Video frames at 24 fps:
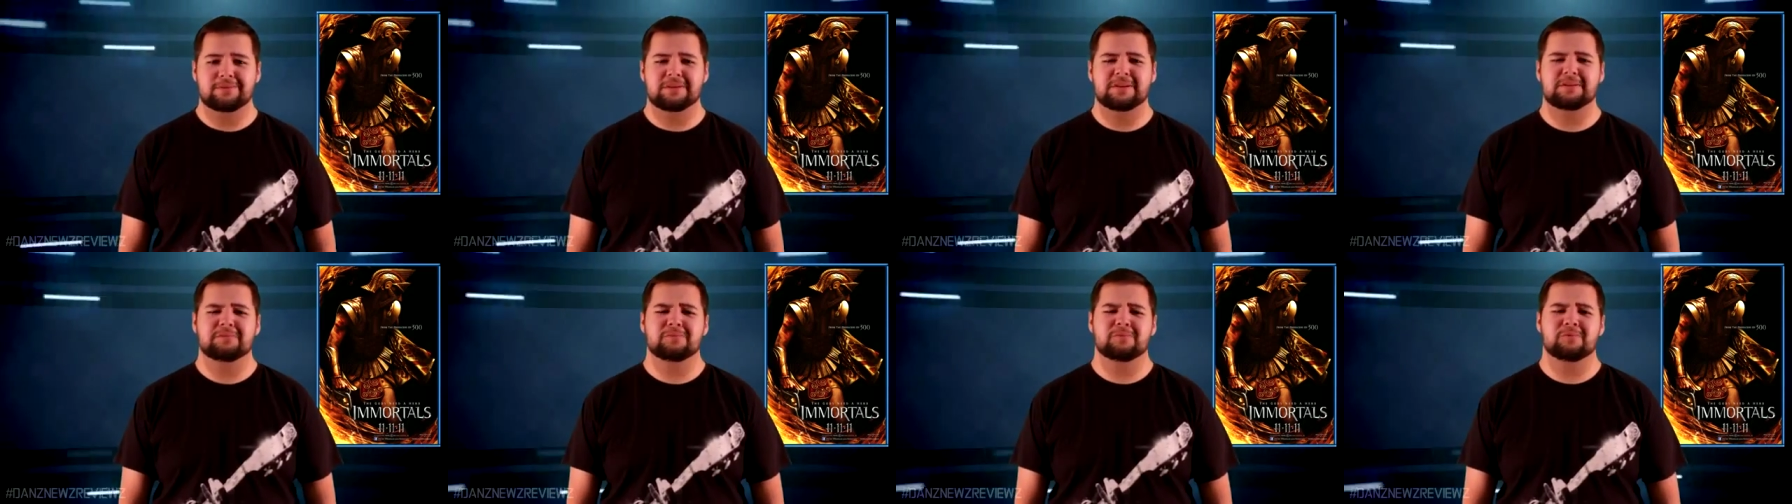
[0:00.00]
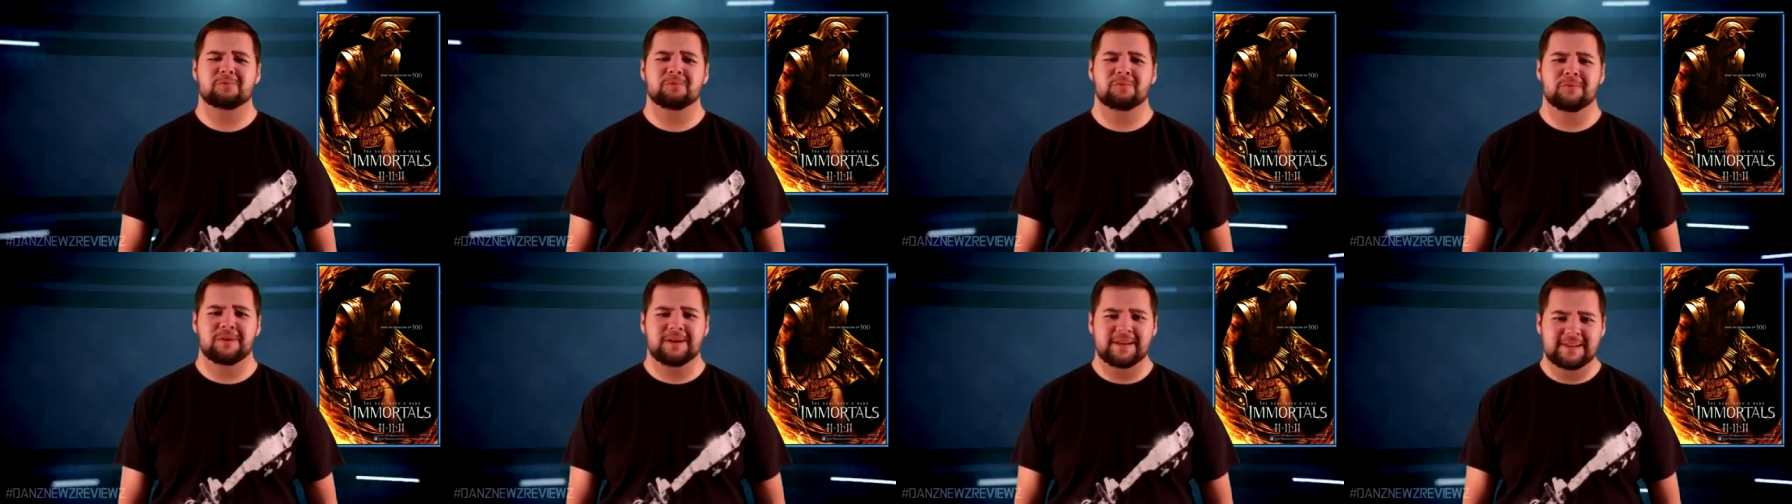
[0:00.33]

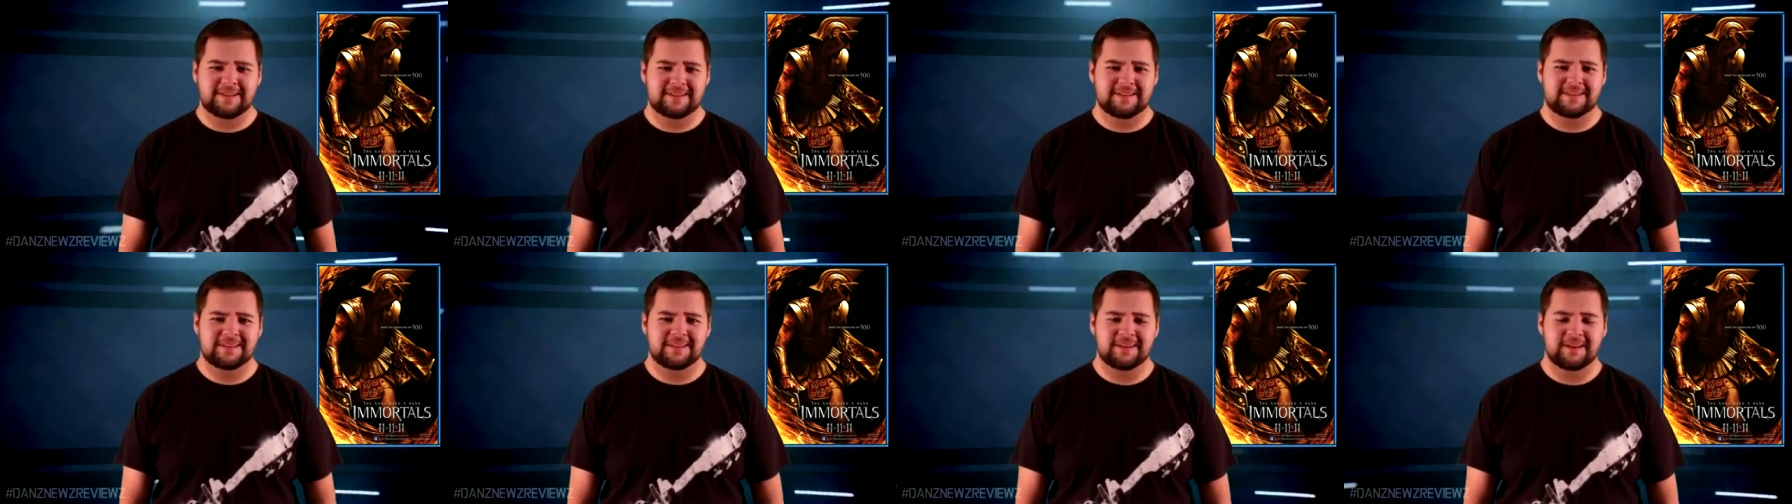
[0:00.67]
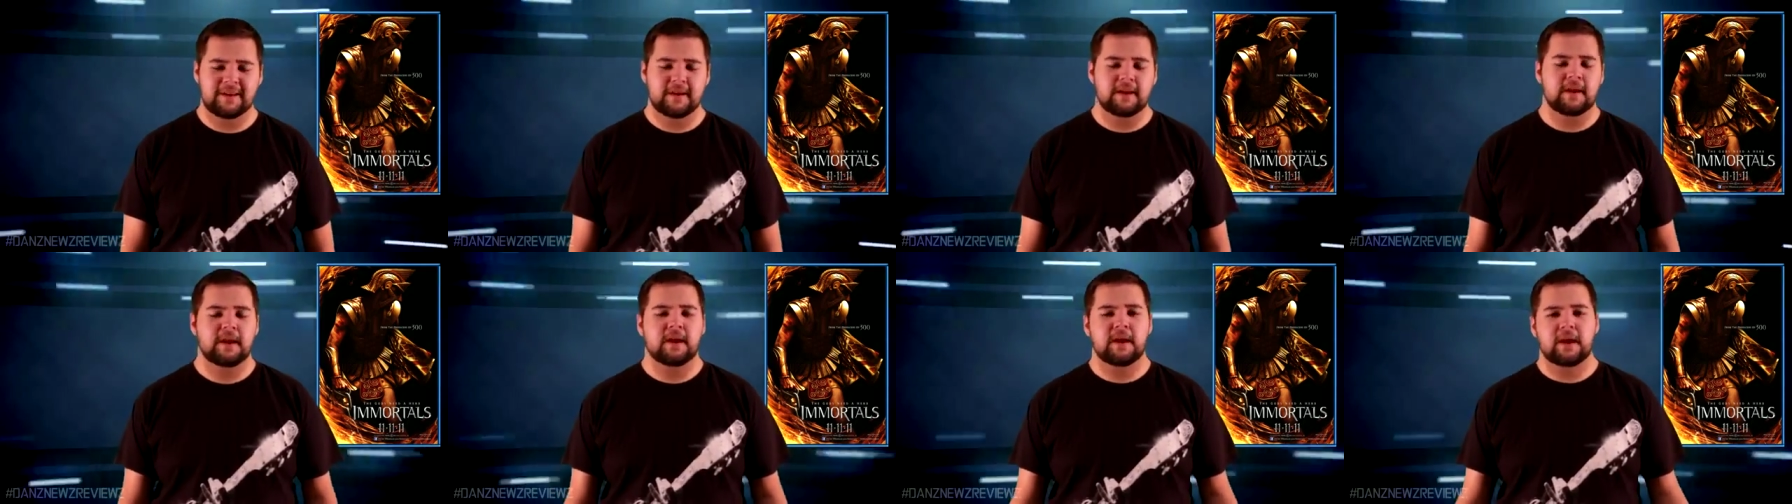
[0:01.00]
what?
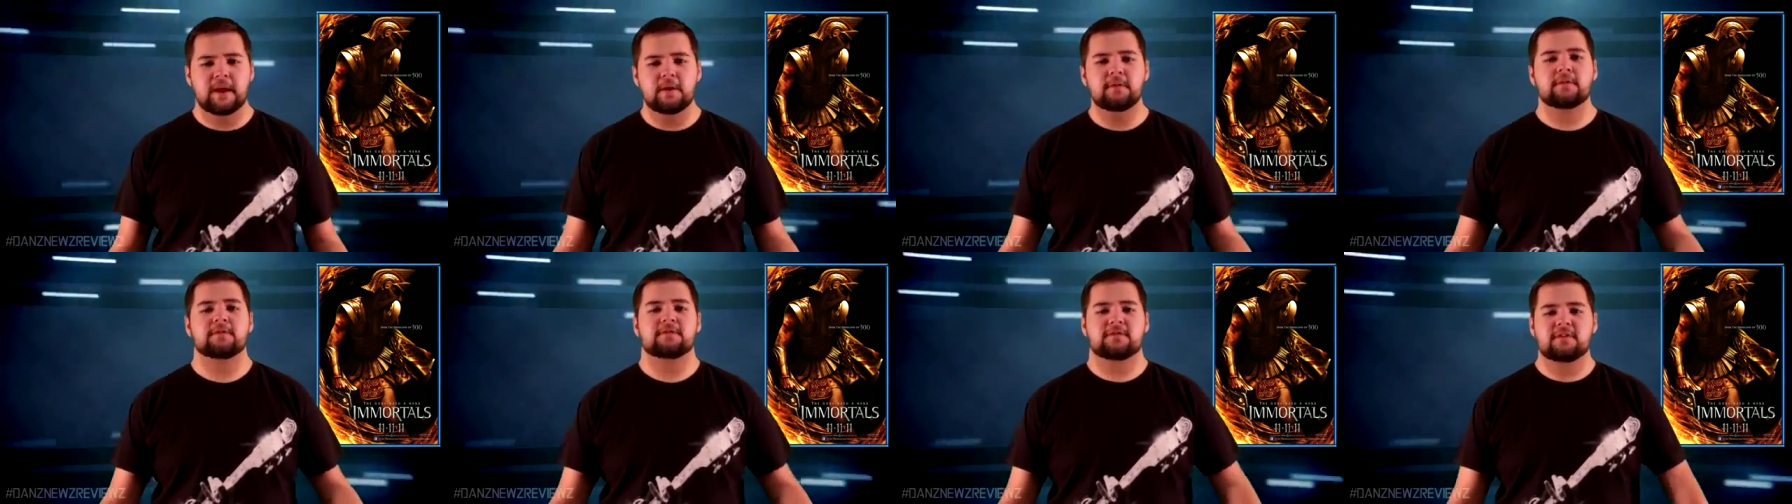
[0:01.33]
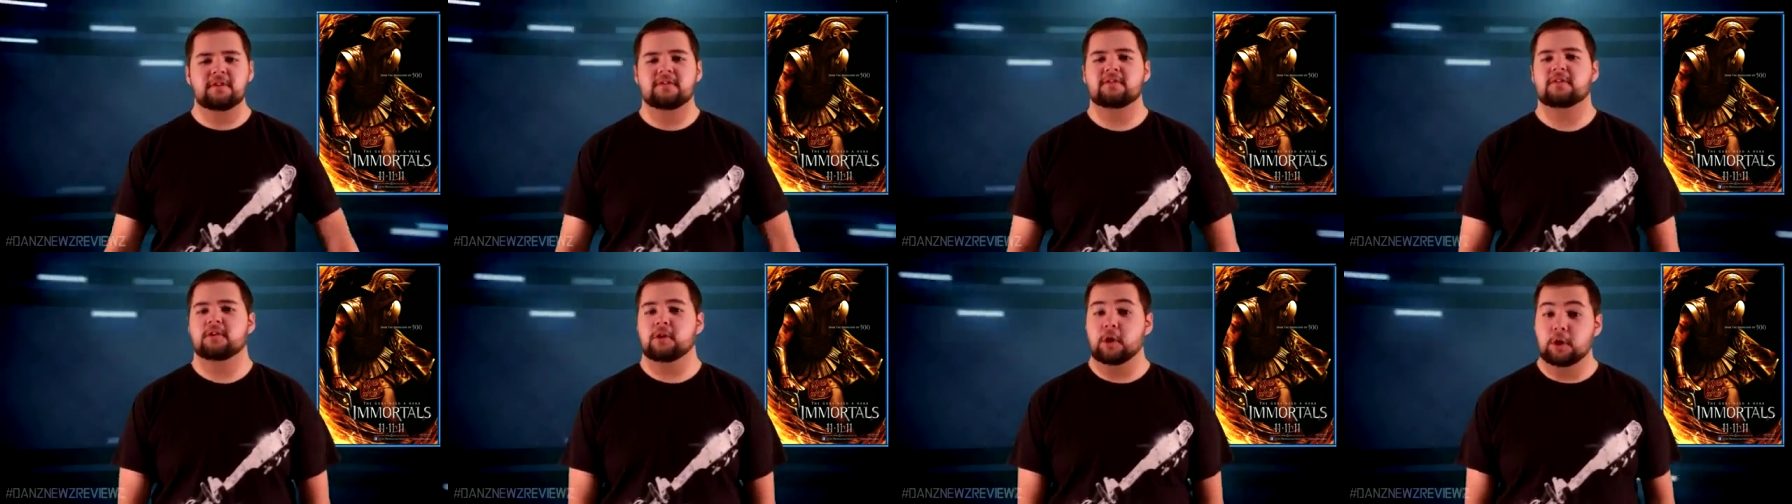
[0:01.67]
It was
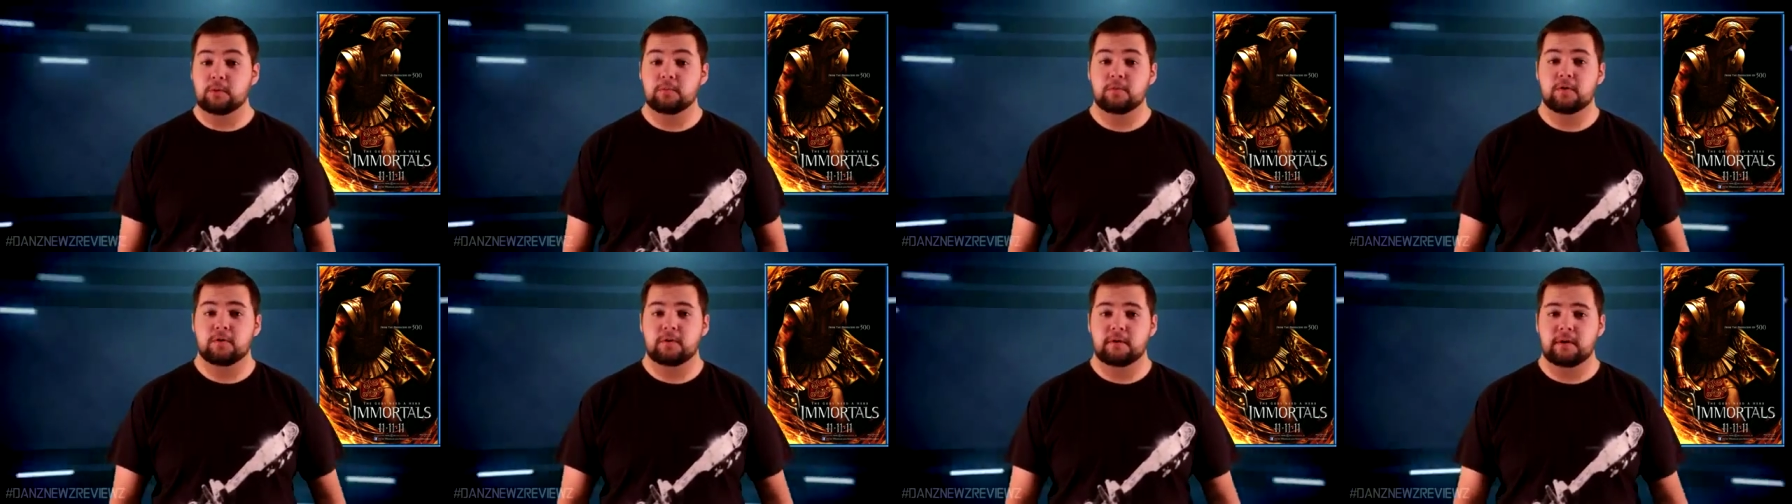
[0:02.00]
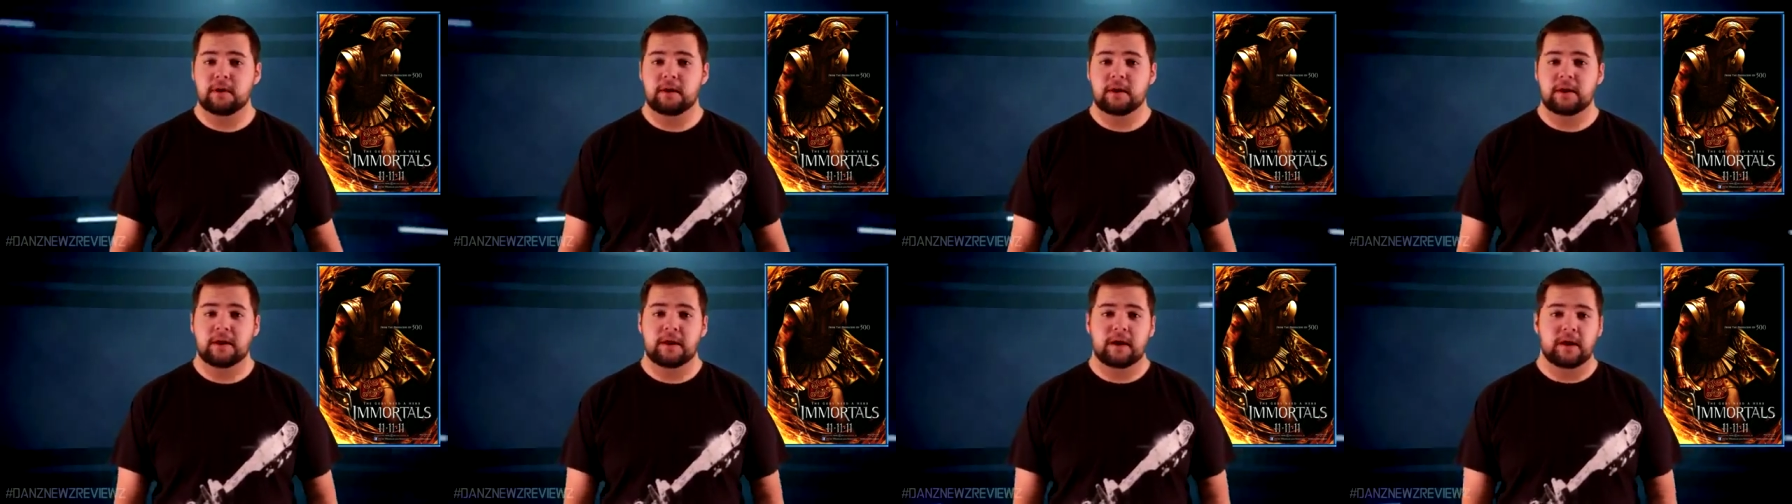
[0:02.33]
just a good
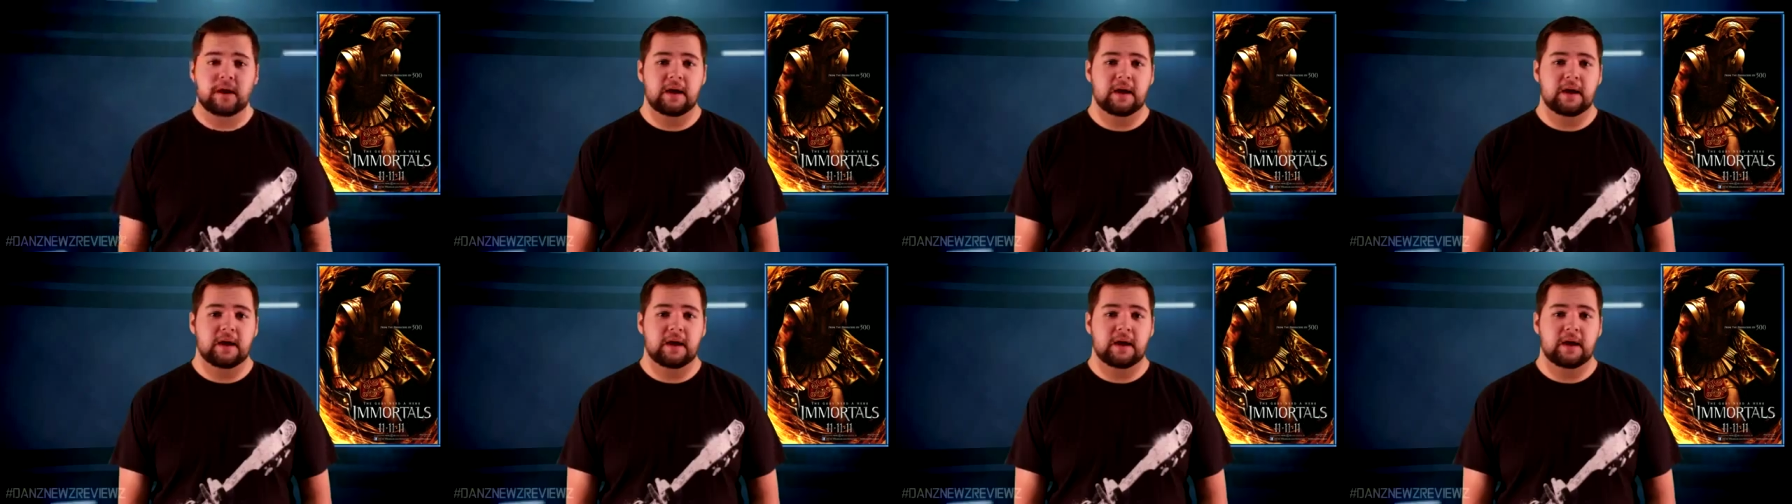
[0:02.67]
movie.